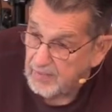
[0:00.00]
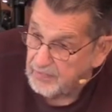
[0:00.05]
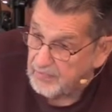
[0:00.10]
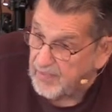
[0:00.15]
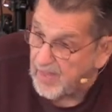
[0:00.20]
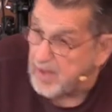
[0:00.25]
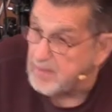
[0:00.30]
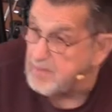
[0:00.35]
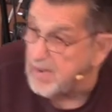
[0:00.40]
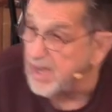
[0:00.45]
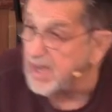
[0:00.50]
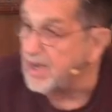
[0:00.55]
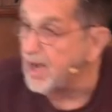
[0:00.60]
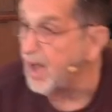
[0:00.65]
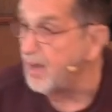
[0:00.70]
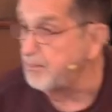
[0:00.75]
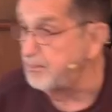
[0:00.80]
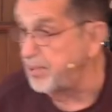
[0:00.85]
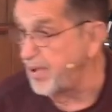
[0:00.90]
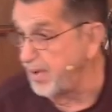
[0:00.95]
They may
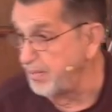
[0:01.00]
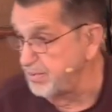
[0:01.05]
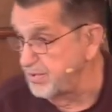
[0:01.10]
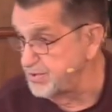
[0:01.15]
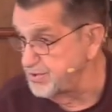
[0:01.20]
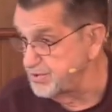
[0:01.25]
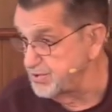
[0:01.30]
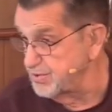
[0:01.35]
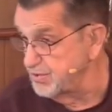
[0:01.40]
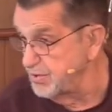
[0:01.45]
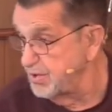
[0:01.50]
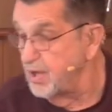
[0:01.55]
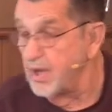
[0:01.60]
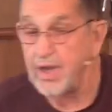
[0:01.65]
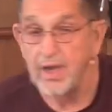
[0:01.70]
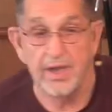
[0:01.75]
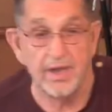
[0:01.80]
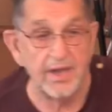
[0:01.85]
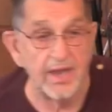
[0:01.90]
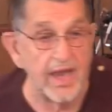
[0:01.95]
not publish your
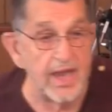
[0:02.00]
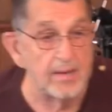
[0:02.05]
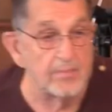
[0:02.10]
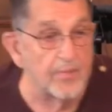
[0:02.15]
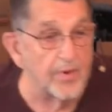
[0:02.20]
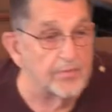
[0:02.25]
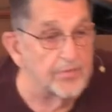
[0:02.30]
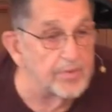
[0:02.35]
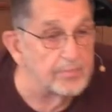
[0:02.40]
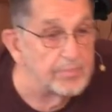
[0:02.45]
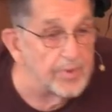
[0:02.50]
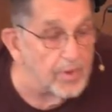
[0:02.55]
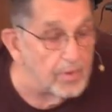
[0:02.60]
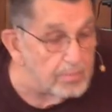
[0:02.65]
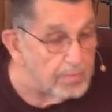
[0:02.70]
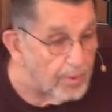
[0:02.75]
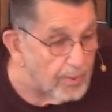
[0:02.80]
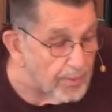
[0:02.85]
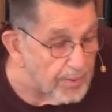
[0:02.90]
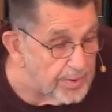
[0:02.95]
name on the
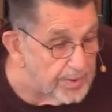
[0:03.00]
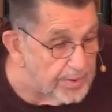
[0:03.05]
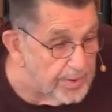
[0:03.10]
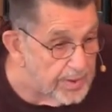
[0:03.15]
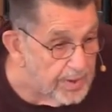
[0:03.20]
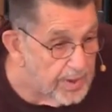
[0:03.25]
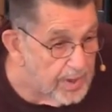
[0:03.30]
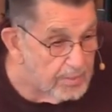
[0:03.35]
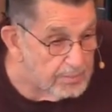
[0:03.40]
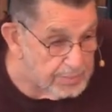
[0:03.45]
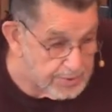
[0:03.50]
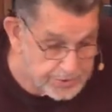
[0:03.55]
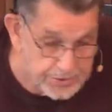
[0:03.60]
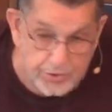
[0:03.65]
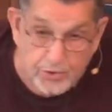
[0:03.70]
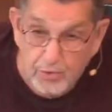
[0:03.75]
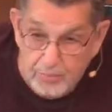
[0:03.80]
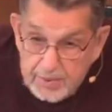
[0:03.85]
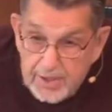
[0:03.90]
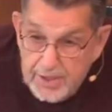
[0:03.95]
billboard, but
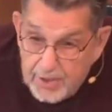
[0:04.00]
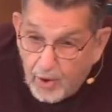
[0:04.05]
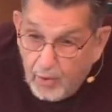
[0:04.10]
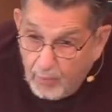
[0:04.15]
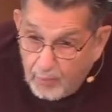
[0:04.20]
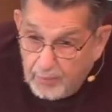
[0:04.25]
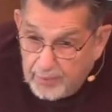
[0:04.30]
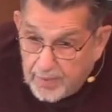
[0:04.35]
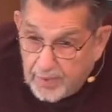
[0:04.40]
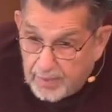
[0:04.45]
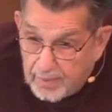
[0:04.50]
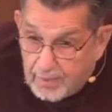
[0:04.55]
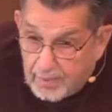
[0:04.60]
you'll be known.